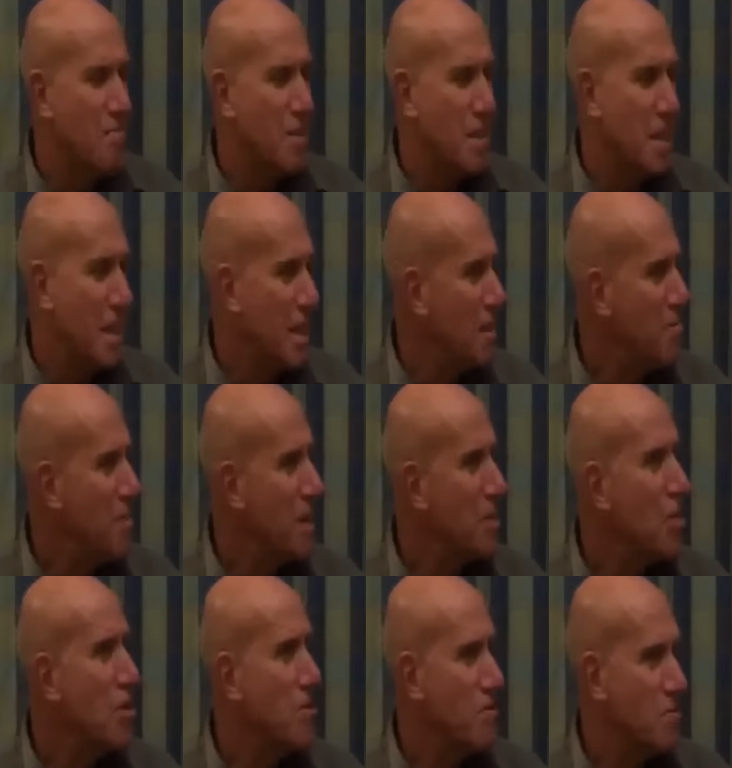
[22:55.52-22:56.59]
But I kept my
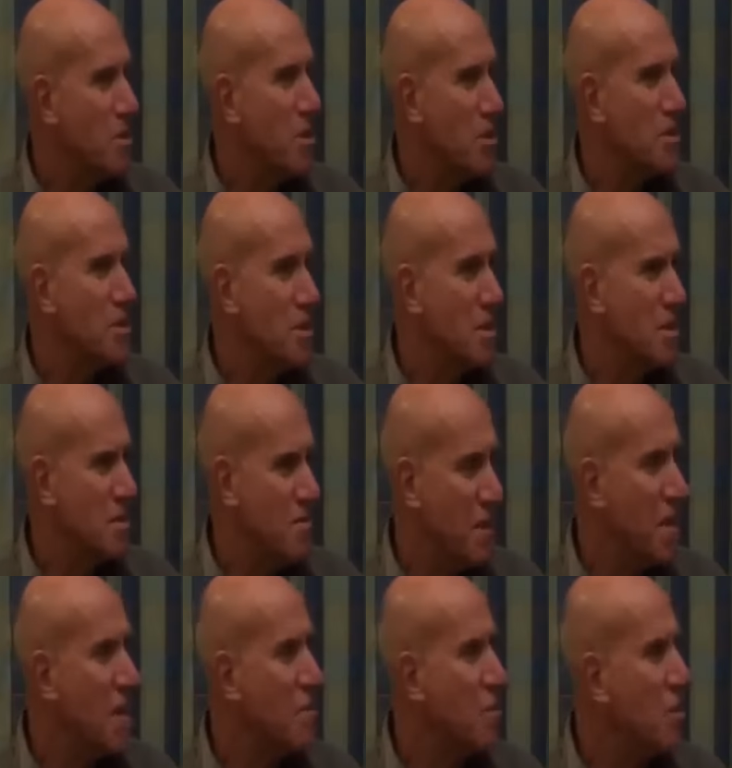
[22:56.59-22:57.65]
nerves because it's, it's
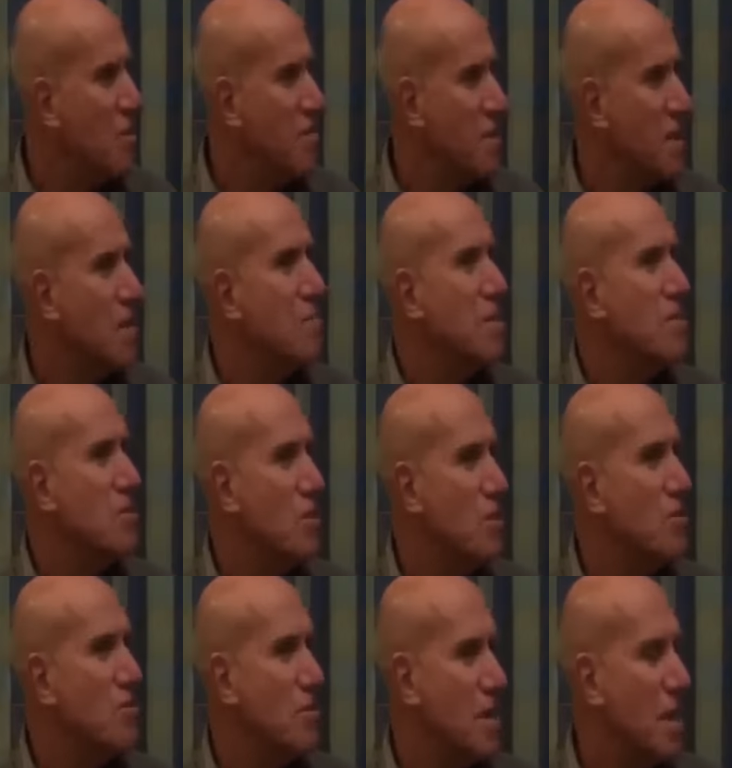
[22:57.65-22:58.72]
very unnerving. I mean, you know,
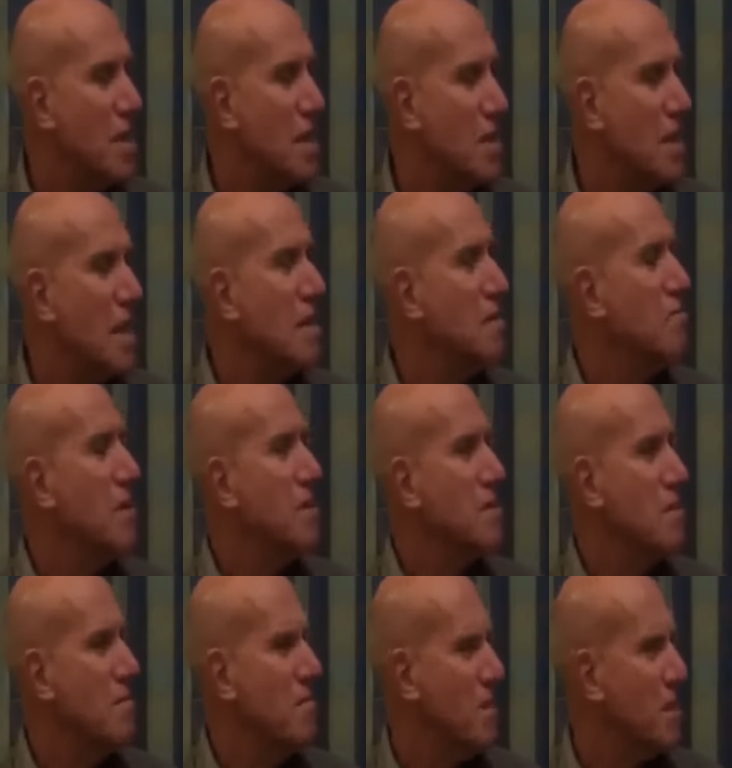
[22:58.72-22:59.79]
you're getting attacked by
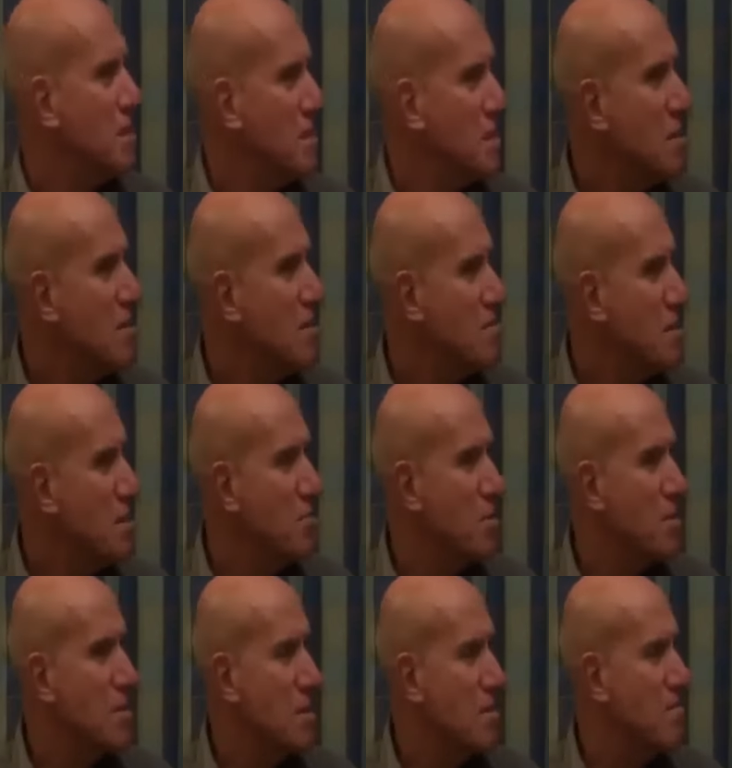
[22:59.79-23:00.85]
some very senior
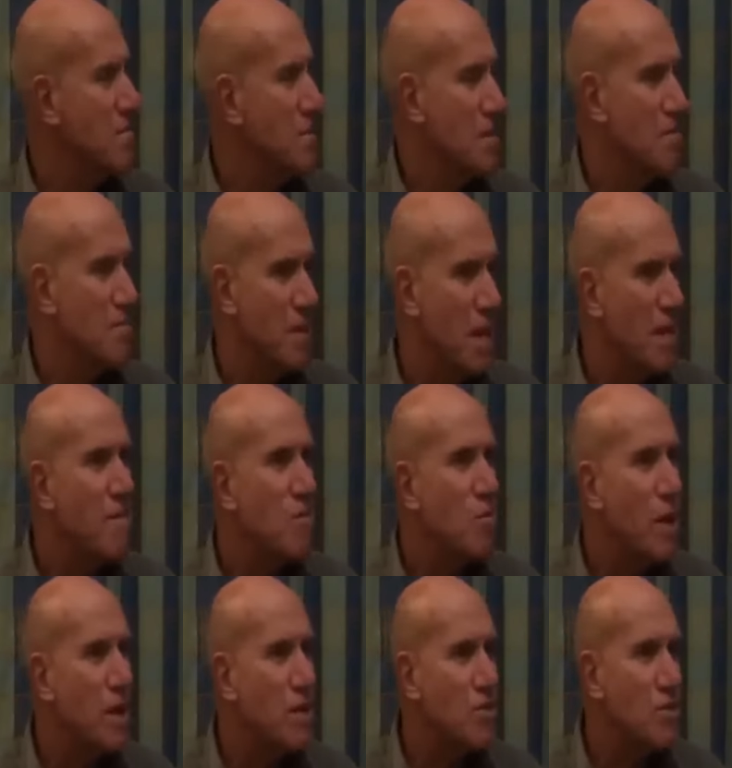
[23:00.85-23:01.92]
people, some, some
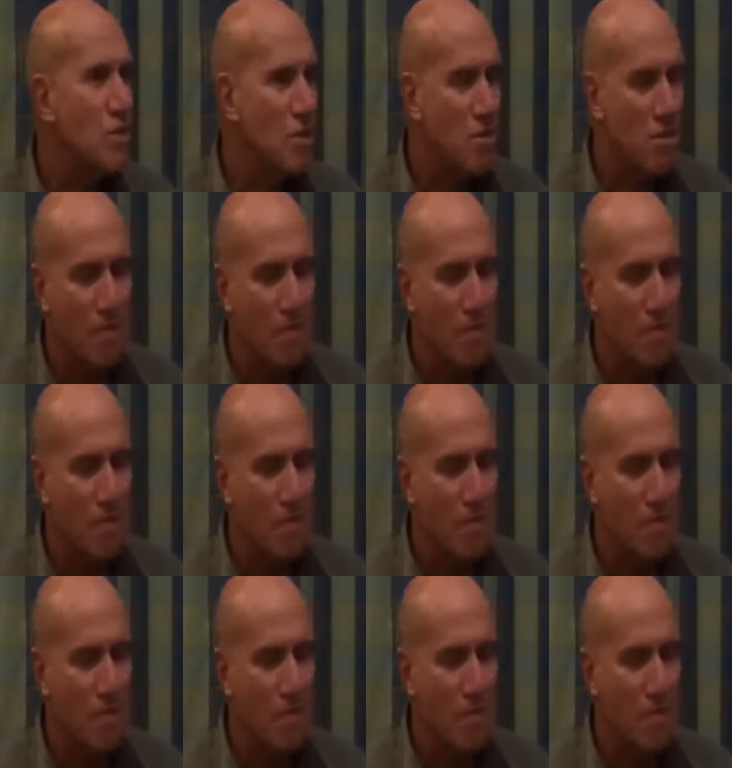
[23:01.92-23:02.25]
heavyweights, you